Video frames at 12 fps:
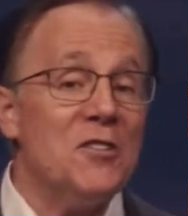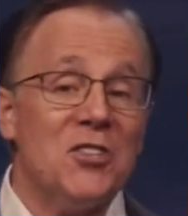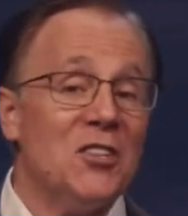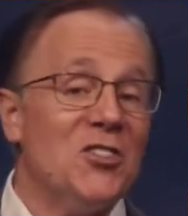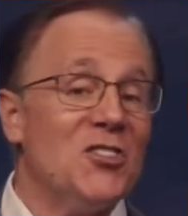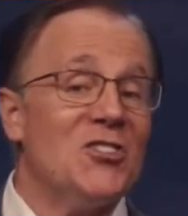
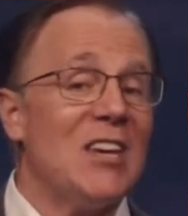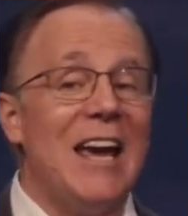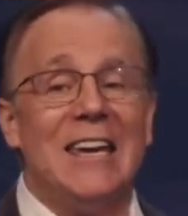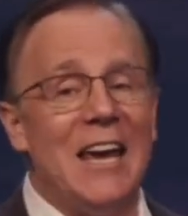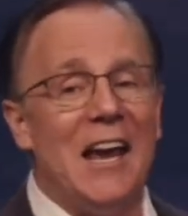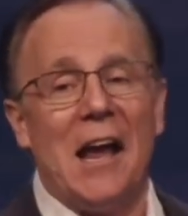What is it
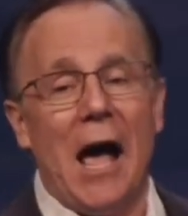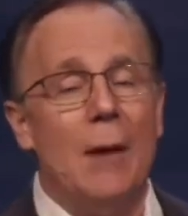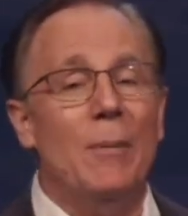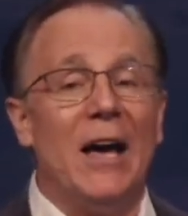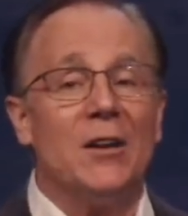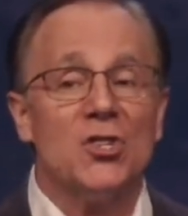
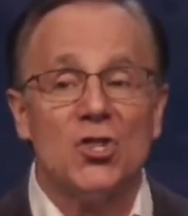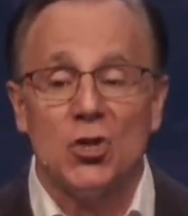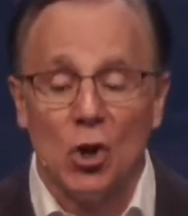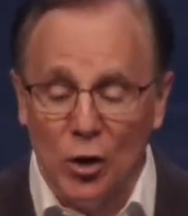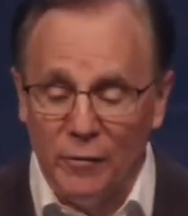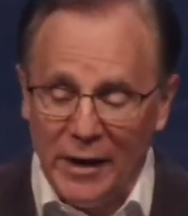saying about a
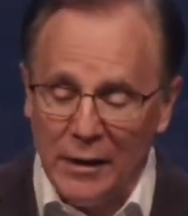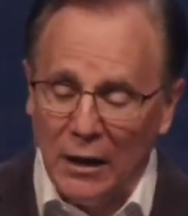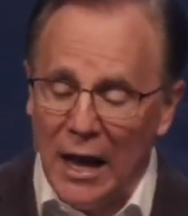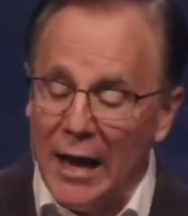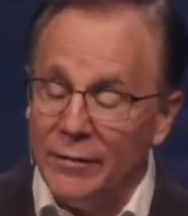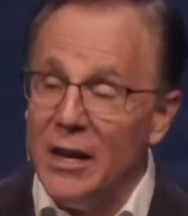
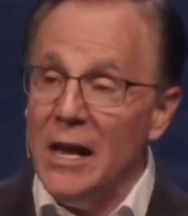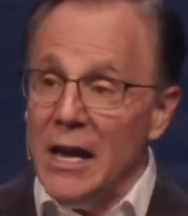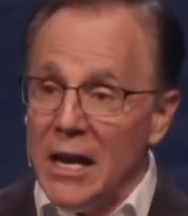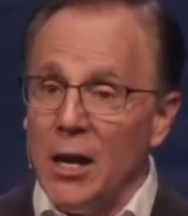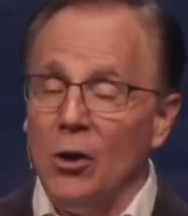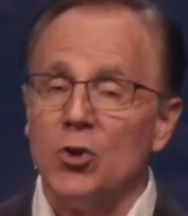serving
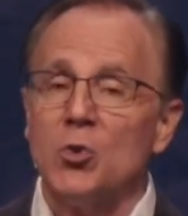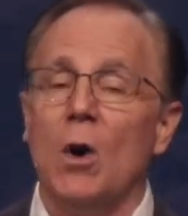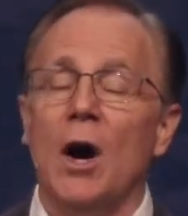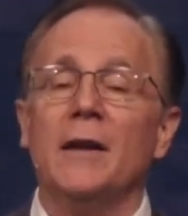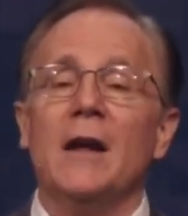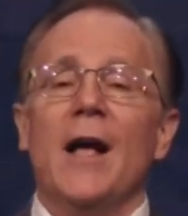life?
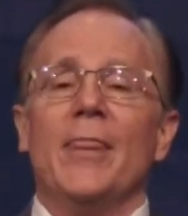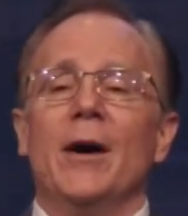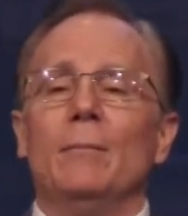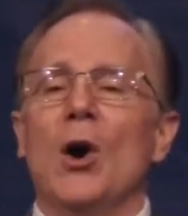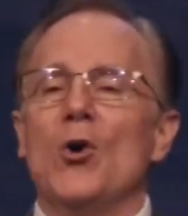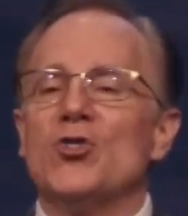Here's what:
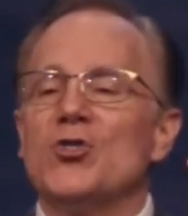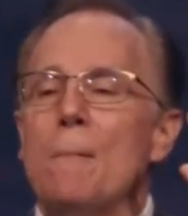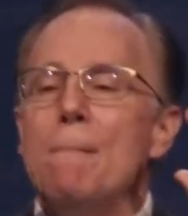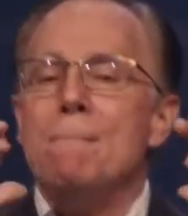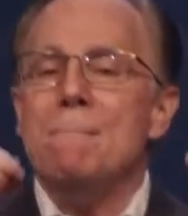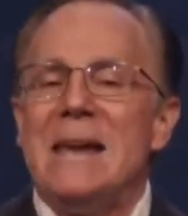the
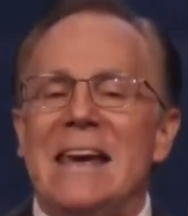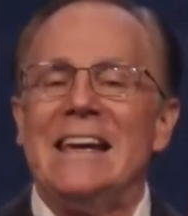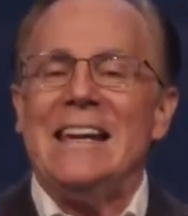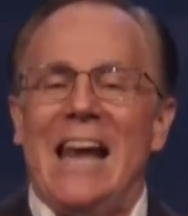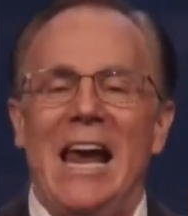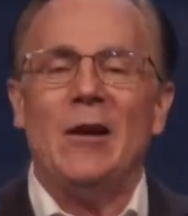most
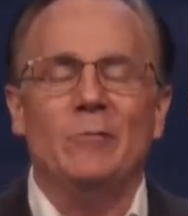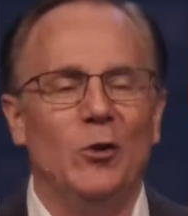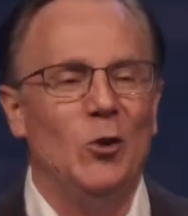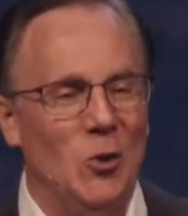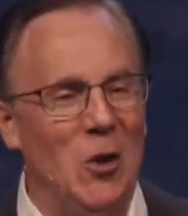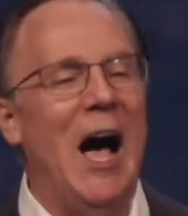
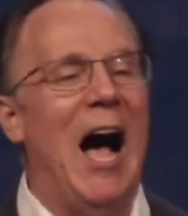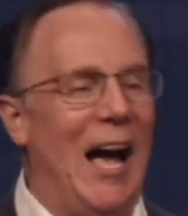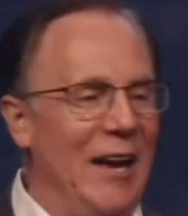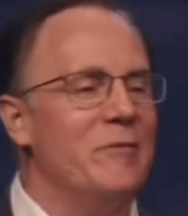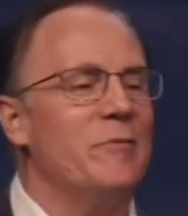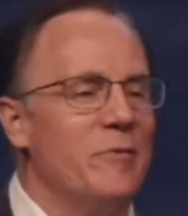meaningful
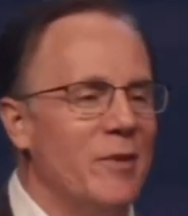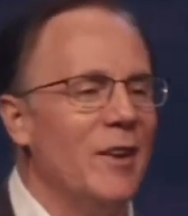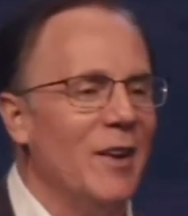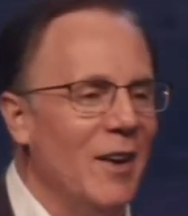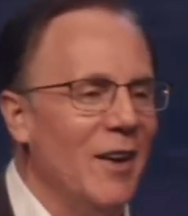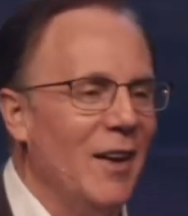
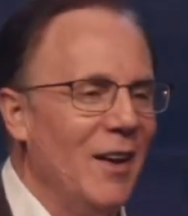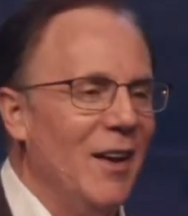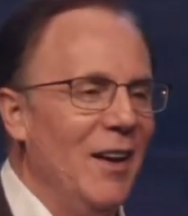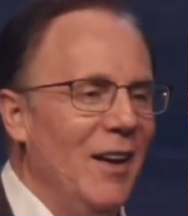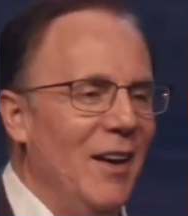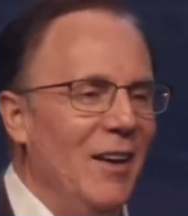life
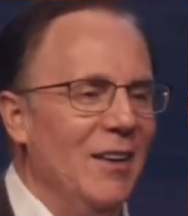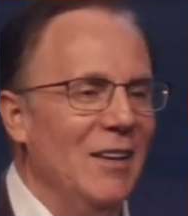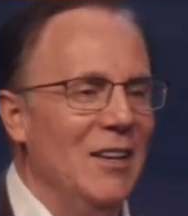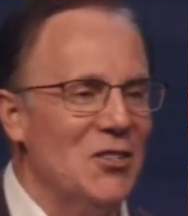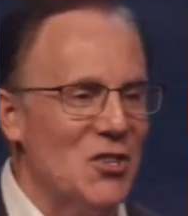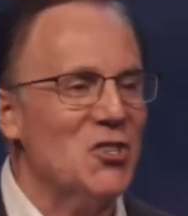
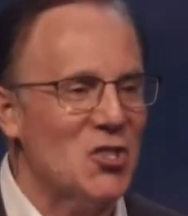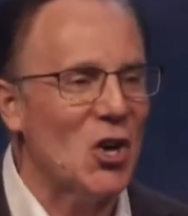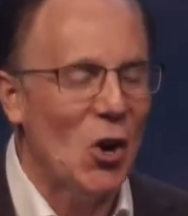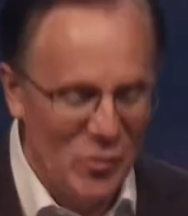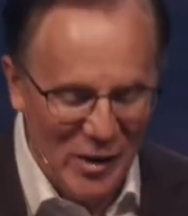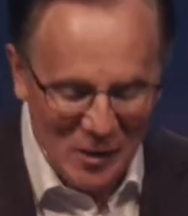is a
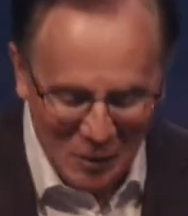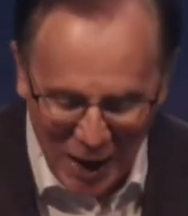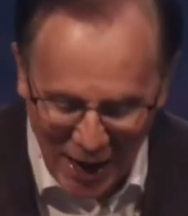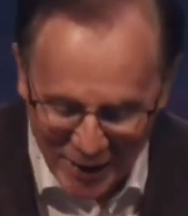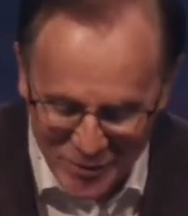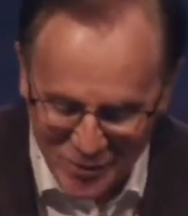
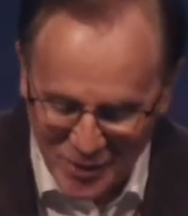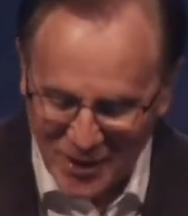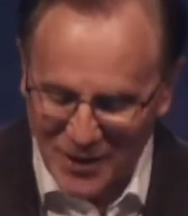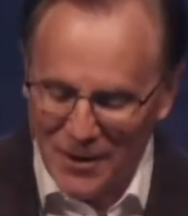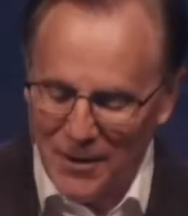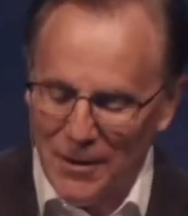serving
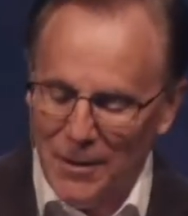life.